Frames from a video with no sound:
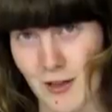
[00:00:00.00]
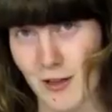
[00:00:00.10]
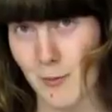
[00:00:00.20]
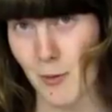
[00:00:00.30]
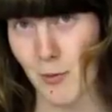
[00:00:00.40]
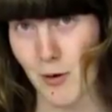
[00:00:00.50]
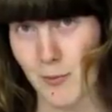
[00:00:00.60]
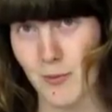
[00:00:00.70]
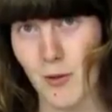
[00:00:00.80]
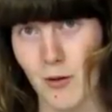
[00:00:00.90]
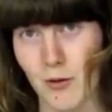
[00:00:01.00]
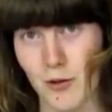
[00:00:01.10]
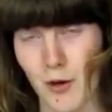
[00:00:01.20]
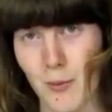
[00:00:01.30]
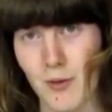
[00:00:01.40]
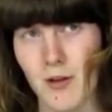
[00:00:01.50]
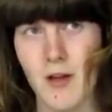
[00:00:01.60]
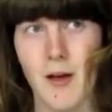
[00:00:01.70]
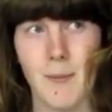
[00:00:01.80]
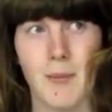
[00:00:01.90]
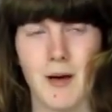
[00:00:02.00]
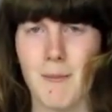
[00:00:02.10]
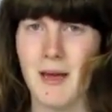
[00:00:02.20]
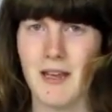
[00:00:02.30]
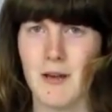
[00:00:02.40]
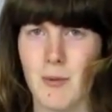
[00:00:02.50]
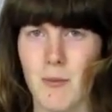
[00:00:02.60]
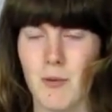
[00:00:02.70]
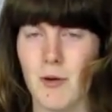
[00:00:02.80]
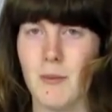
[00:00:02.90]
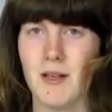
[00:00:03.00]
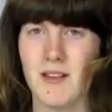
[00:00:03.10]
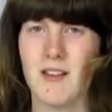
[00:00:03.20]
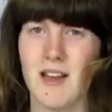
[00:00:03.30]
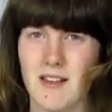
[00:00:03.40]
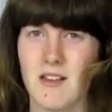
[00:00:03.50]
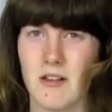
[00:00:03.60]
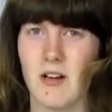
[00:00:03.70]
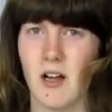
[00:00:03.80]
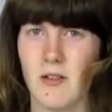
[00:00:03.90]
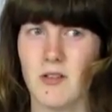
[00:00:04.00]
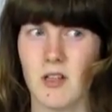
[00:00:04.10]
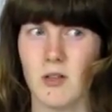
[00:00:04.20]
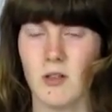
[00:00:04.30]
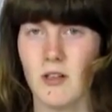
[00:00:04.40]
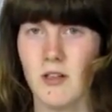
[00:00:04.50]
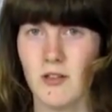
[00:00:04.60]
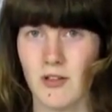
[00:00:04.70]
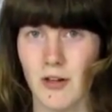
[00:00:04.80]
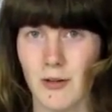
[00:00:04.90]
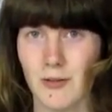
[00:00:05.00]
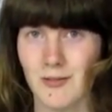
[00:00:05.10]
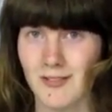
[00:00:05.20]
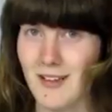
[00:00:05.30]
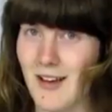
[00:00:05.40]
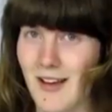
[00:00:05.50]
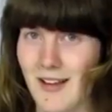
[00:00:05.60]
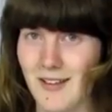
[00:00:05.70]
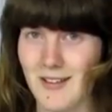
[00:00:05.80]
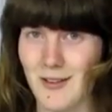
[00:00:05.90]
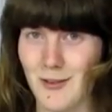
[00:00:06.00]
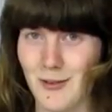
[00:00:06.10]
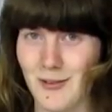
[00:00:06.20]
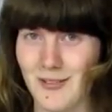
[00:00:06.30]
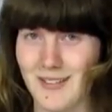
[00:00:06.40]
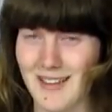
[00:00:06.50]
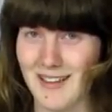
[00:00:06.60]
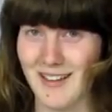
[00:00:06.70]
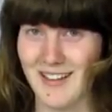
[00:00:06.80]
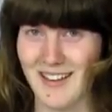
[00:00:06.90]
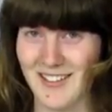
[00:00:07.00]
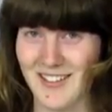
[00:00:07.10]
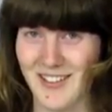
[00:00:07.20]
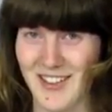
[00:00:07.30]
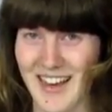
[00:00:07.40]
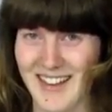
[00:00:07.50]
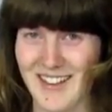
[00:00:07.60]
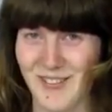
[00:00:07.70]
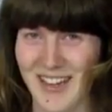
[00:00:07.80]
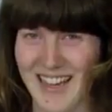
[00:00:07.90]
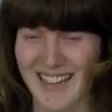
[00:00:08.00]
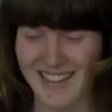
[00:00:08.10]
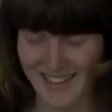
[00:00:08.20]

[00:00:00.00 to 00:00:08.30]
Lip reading: stick the pom-pom on the top, but making a pom-pom is a necessary life skill, so you need to learn how to do that someday.